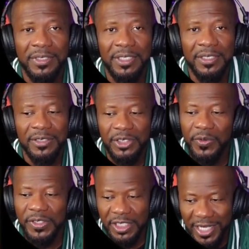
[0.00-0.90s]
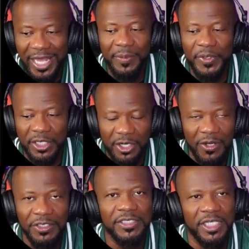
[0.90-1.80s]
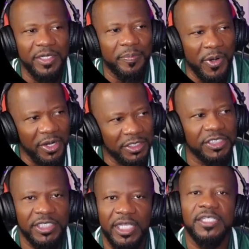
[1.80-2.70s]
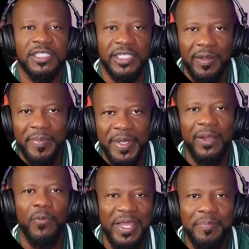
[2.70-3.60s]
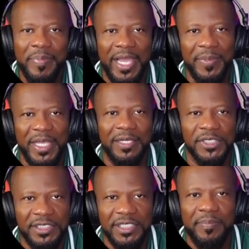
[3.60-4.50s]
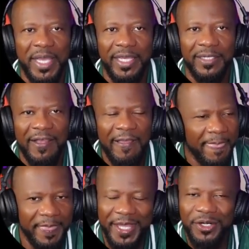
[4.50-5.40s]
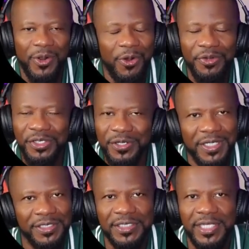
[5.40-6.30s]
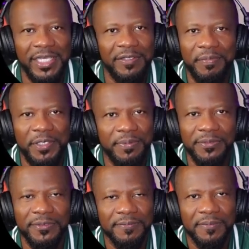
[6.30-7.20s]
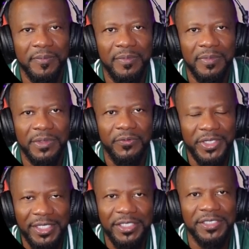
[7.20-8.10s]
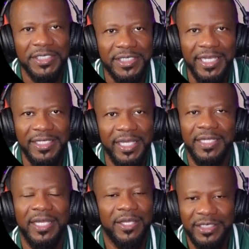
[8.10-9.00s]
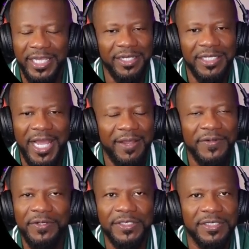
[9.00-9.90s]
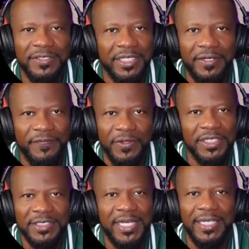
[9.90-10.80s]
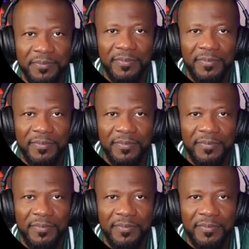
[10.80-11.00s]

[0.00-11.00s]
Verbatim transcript: So it's a lot of precautions. And the partner just said, stand back, wait back, ma'am, just sit back. They don't owe oh, you no know, understanding, people. We got to understand that they are not for us, they're for us like that.